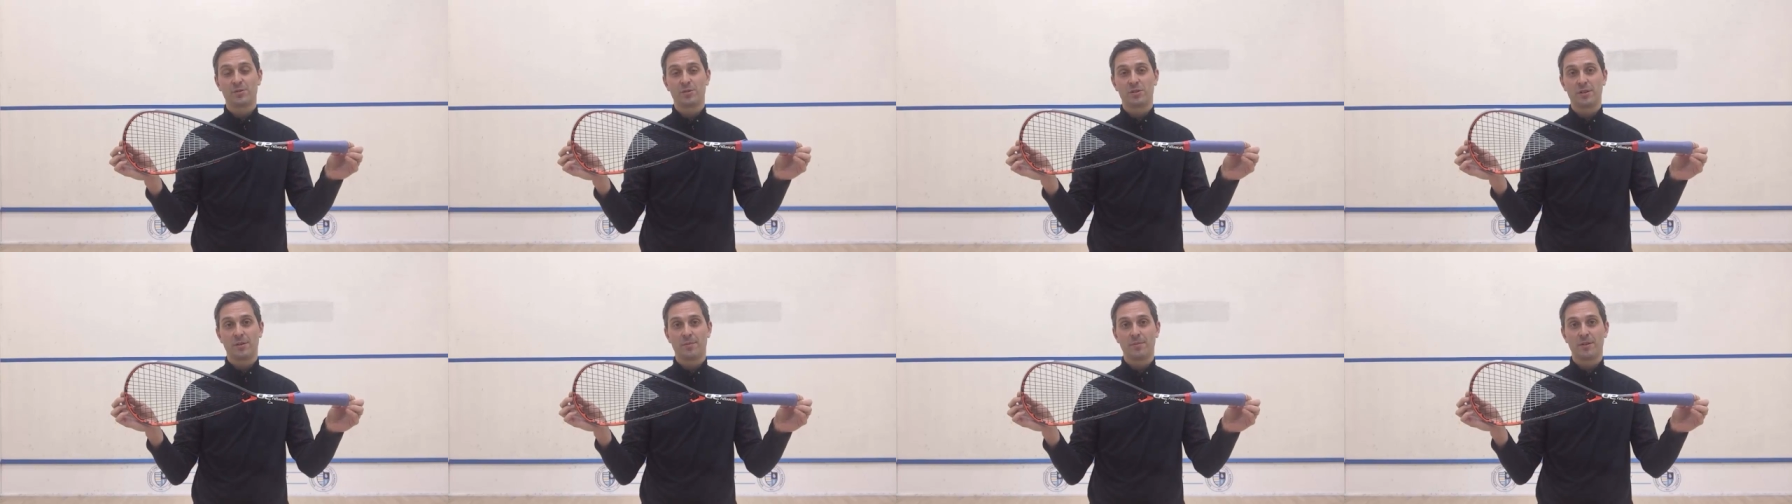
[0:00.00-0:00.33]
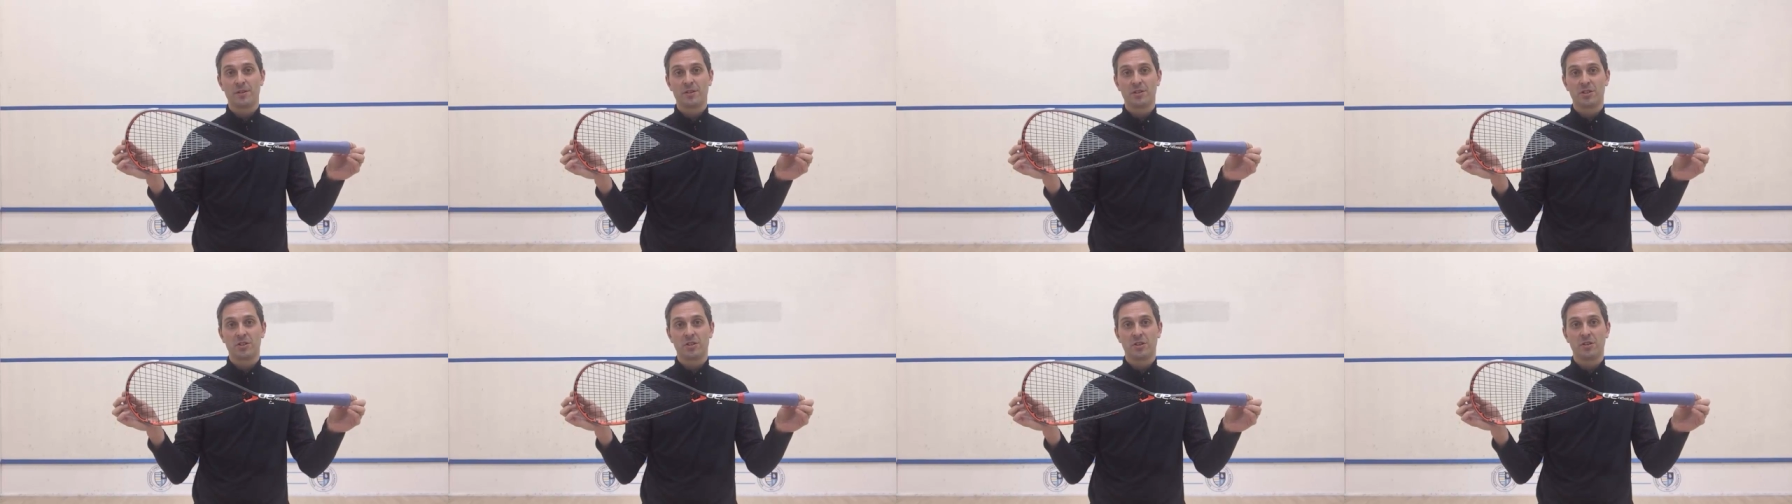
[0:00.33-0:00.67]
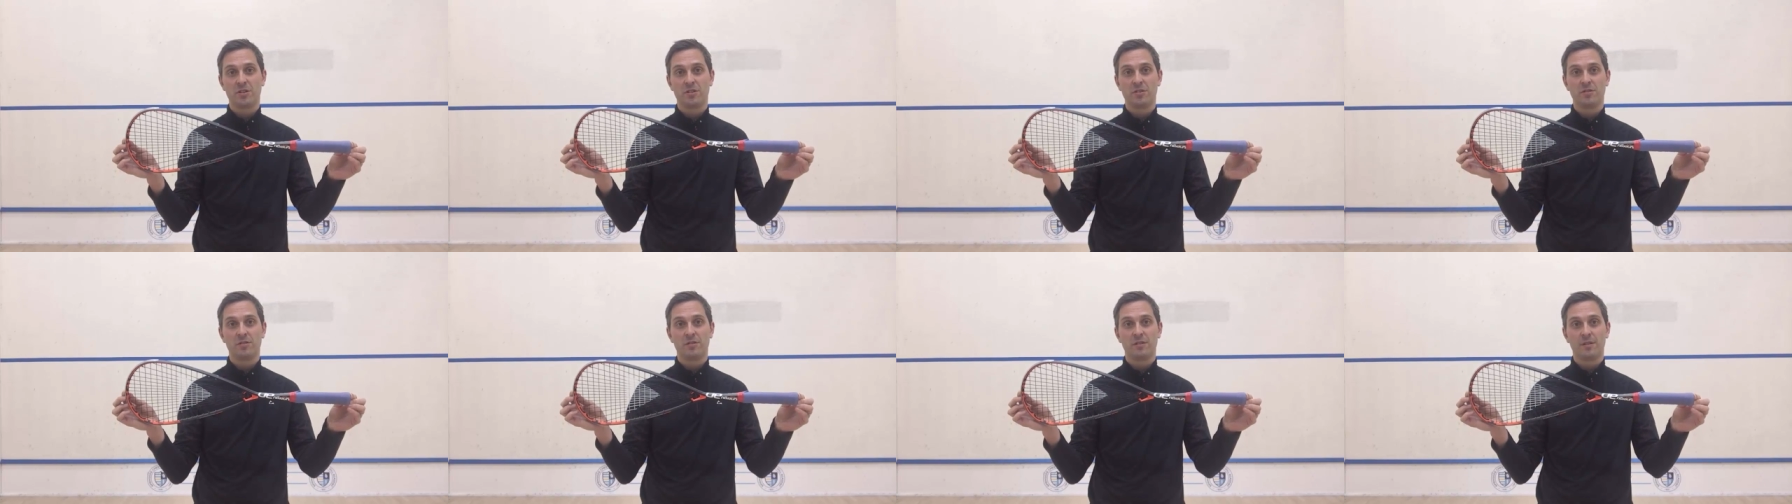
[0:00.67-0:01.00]
which I'm going to show
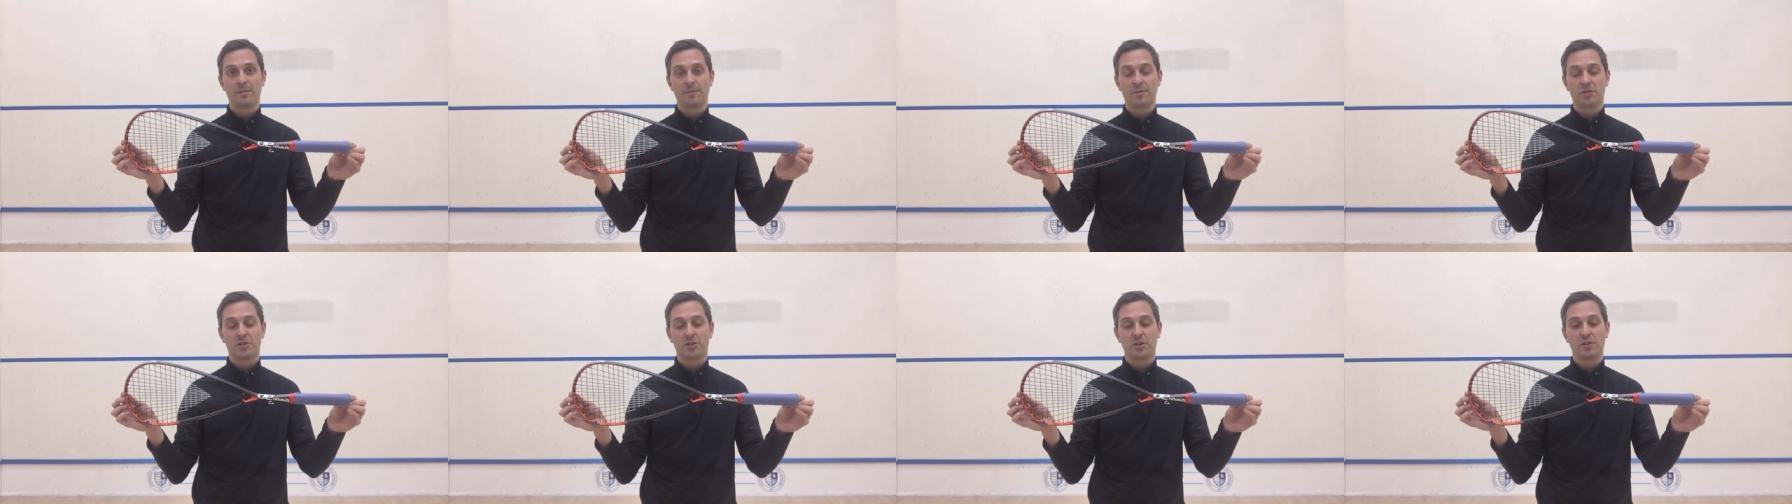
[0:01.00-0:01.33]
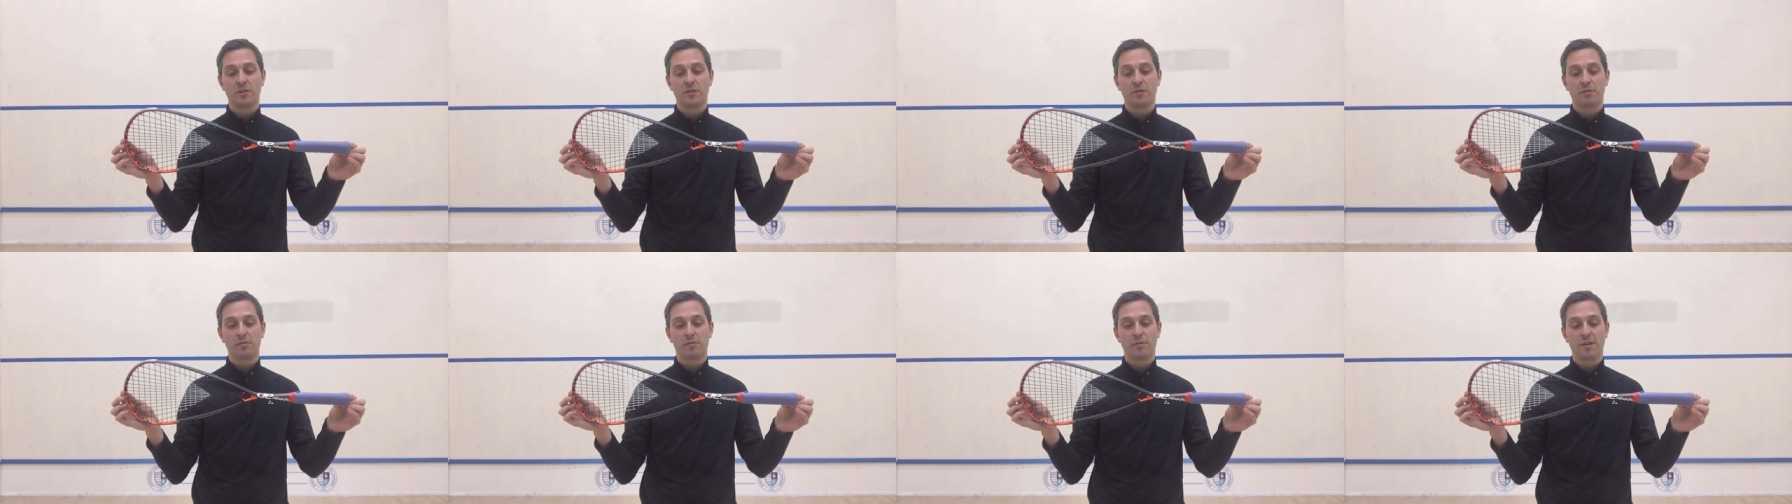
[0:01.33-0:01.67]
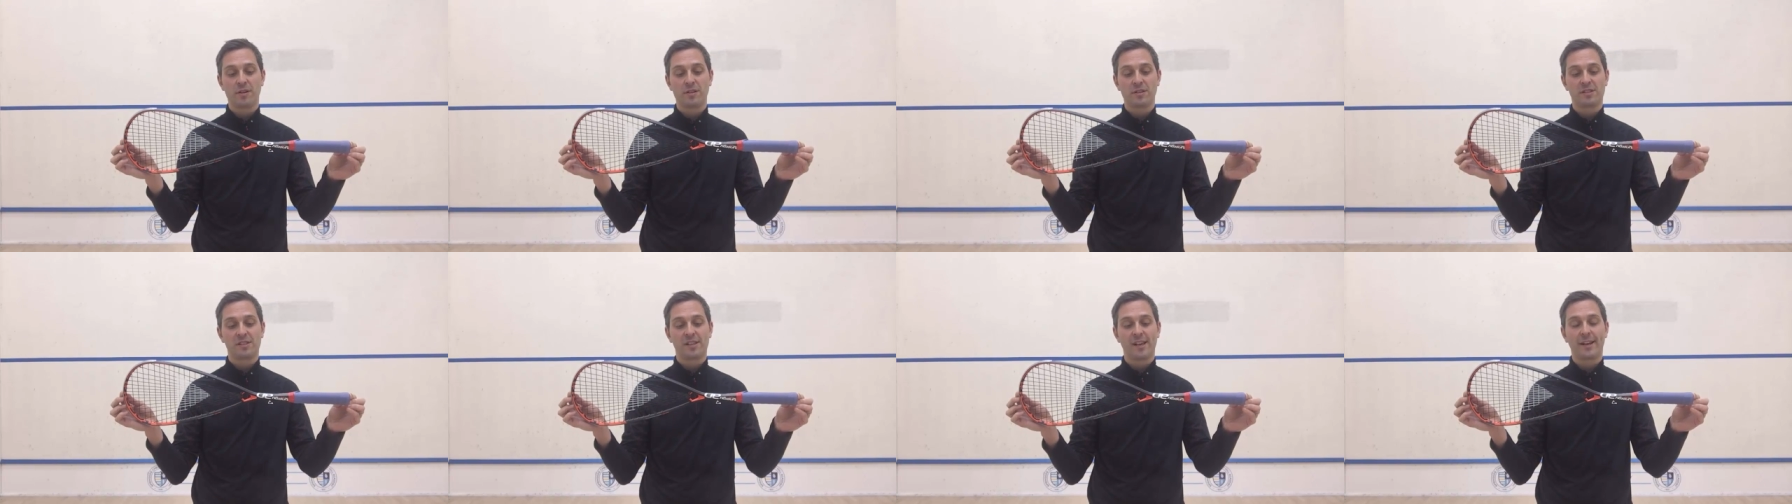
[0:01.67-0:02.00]
you. I'm going to show you all 3
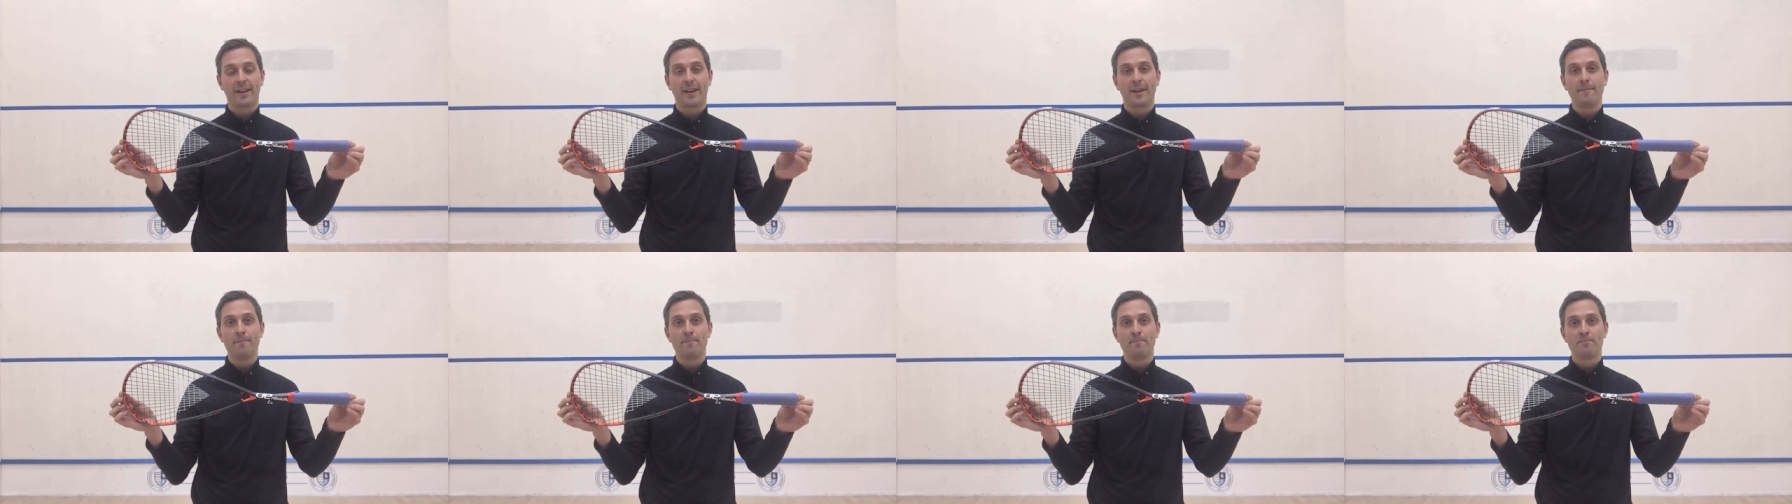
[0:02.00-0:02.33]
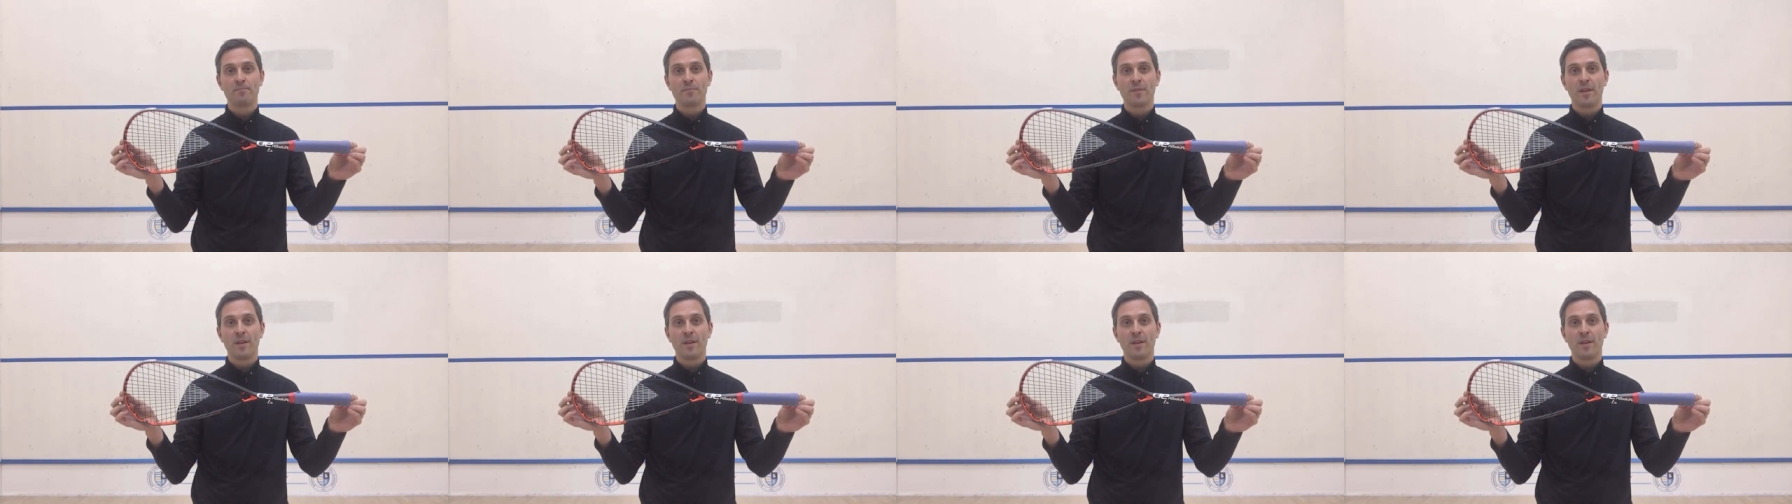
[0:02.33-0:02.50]
in a second.